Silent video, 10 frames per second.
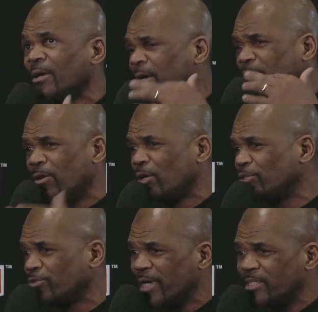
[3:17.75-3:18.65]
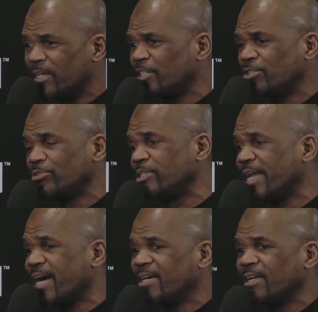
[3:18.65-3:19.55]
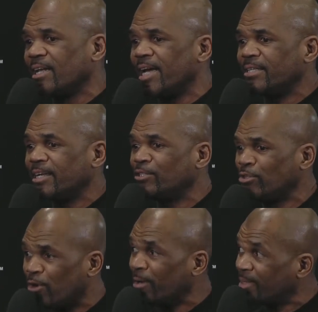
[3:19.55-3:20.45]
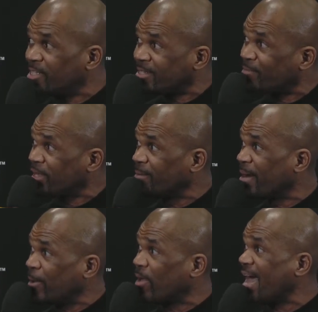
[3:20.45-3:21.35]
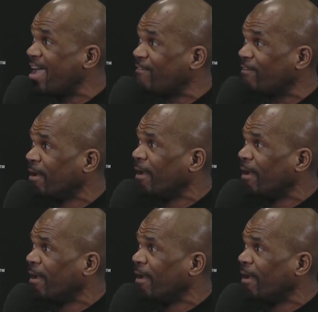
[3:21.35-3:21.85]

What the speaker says: and all those great issues that I collected, taught me something about life.